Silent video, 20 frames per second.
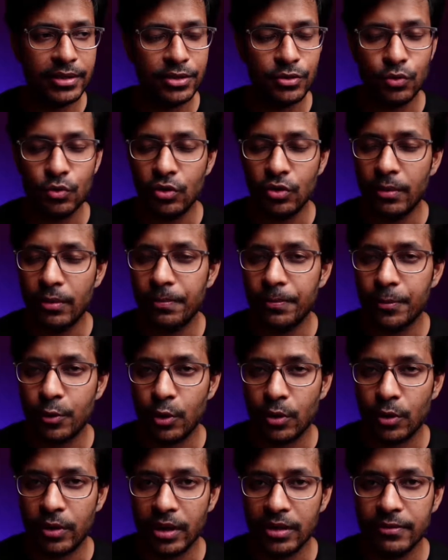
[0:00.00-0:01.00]
suite of
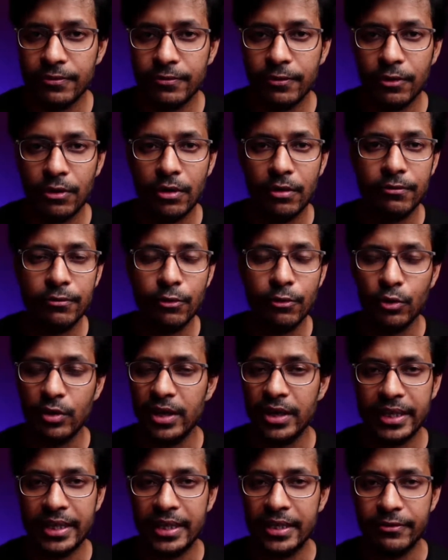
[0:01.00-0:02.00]
products for photo
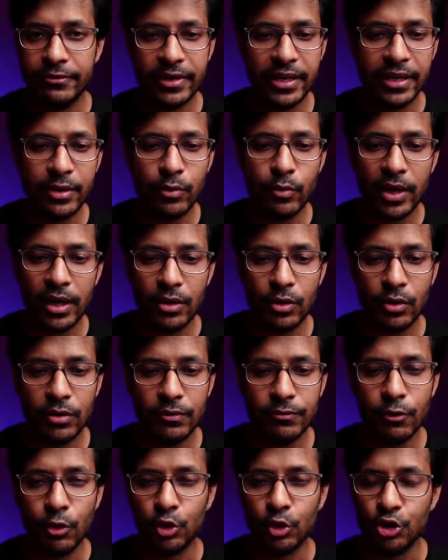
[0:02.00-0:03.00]
editing is very well
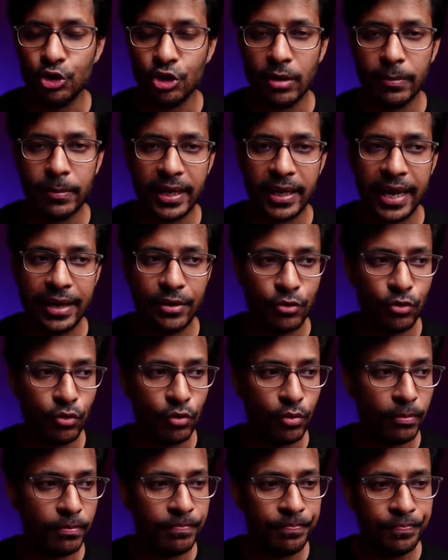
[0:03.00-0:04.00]
known. Photoshop,
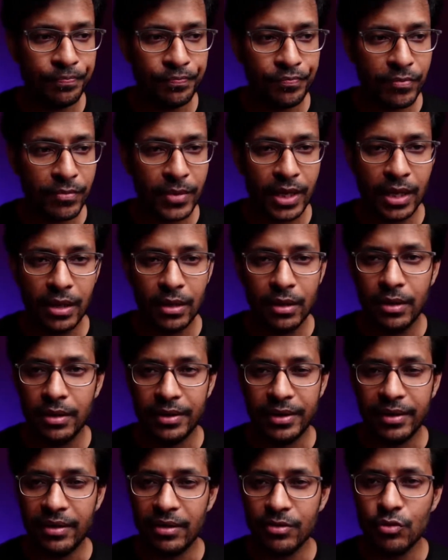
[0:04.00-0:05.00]
Lightroom.
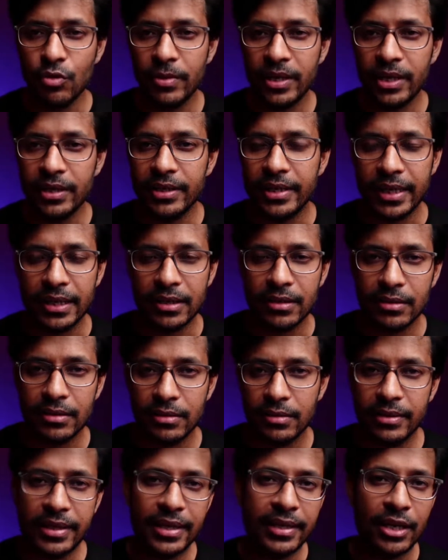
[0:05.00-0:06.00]
There are so many
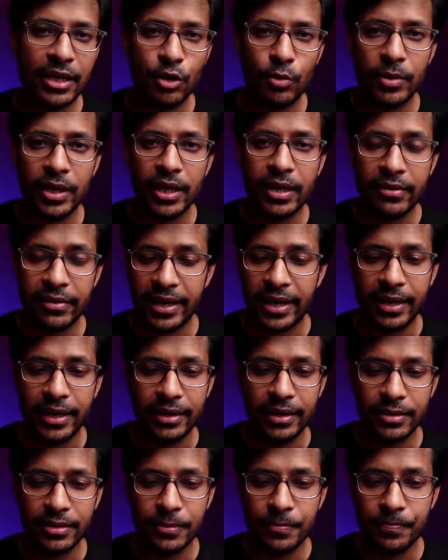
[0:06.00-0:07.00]
things that Adobe
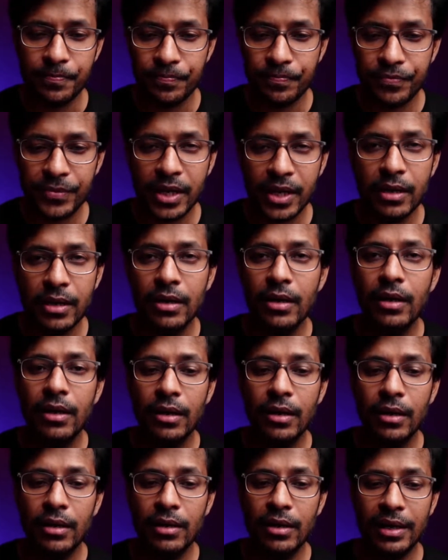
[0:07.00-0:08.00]
creates.
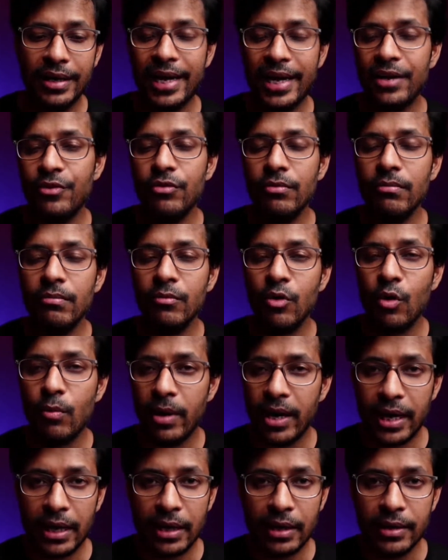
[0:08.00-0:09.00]
Lightroom
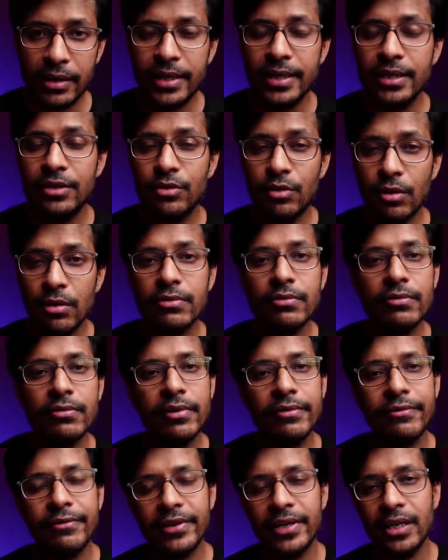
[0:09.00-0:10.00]
Mobile is also
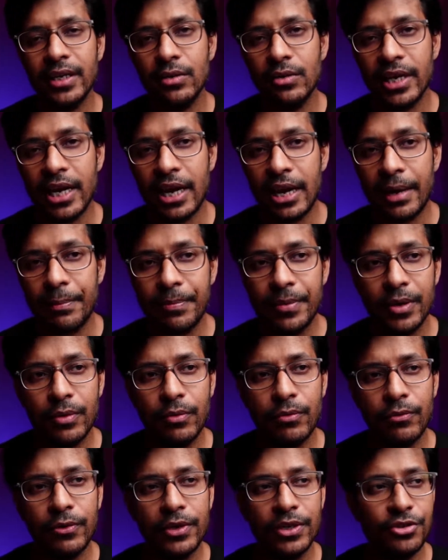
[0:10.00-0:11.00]
a very good app
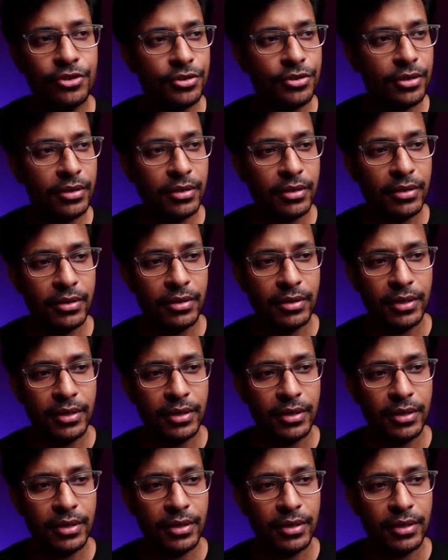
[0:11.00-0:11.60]
which